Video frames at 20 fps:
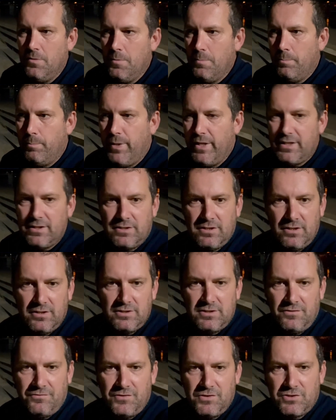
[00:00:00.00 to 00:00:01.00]
pictures
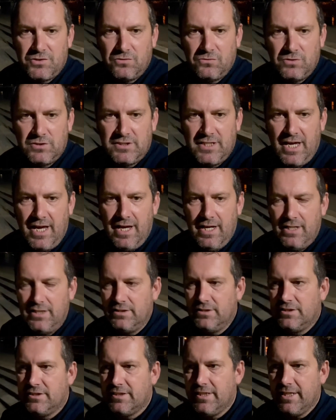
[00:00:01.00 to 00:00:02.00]
of the sunset and
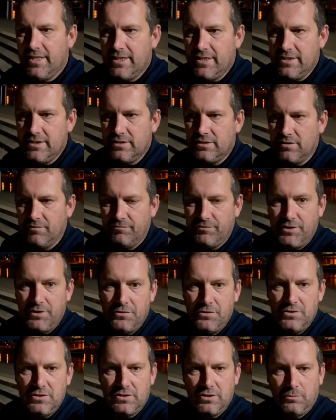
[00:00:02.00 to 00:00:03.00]
scenes and
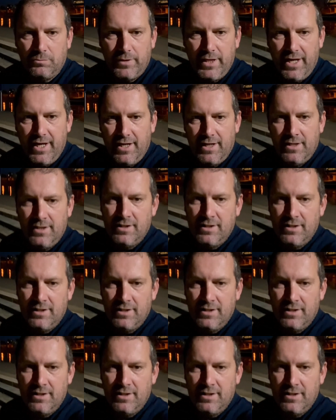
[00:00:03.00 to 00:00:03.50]
views up there.